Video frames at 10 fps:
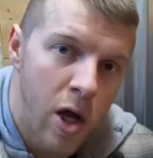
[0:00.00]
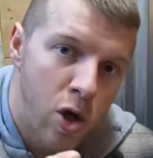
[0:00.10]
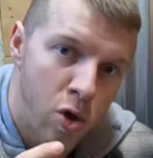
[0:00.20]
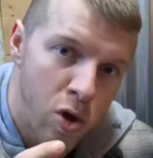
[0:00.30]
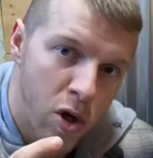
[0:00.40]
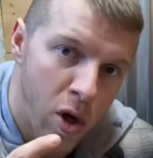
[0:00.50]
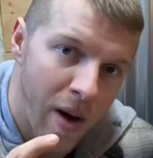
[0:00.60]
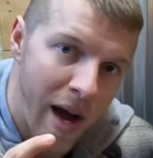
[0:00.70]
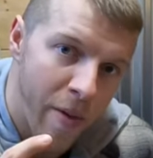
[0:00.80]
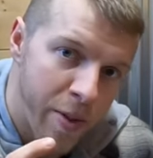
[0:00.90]
you can
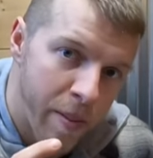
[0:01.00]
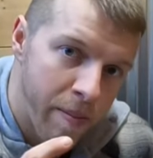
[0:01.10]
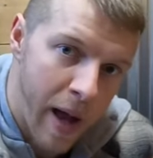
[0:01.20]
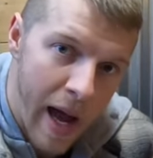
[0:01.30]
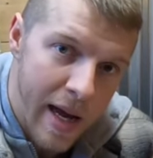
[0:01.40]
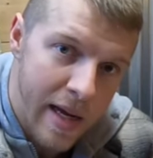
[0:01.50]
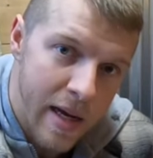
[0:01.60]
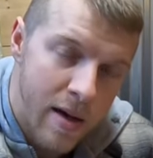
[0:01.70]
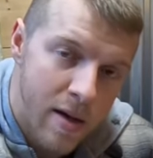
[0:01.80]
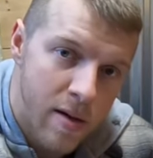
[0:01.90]
go out the back
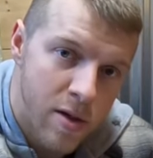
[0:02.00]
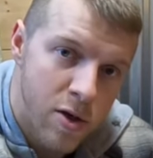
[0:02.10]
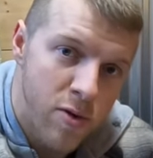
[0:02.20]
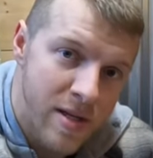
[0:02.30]
to a